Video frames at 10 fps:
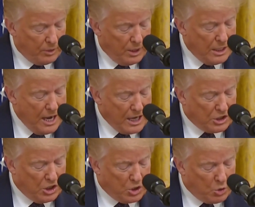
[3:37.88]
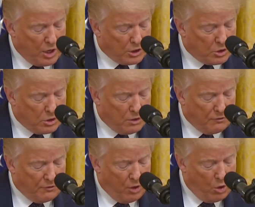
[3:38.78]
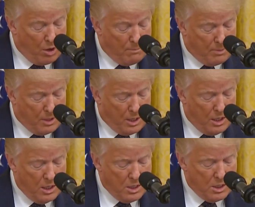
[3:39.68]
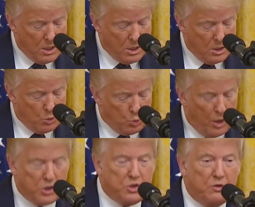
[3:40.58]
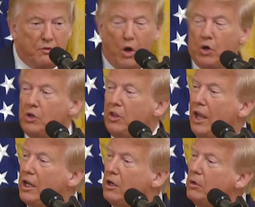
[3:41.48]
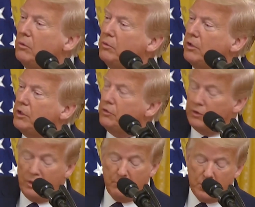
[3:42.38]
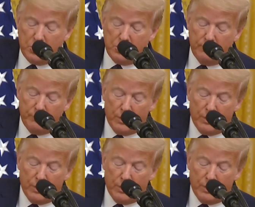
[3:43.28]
And Acting Director of OMB, Russ Vogt. Thank you, Russ, very much.